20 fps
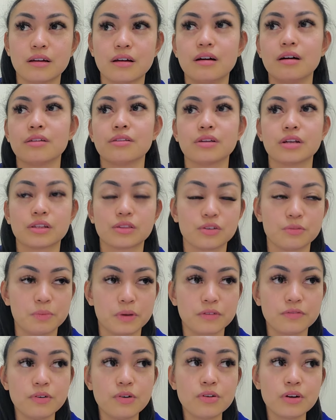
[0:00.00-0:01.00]
other
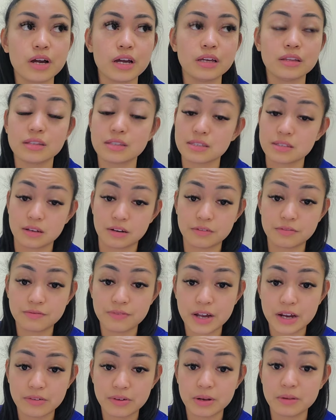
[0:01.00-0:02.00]
ectopic foci that start
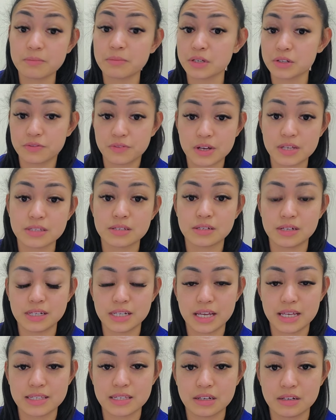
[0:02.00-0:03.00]
firing much faster than
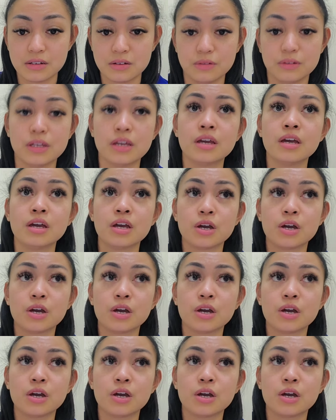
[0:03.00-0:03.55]
the SA node,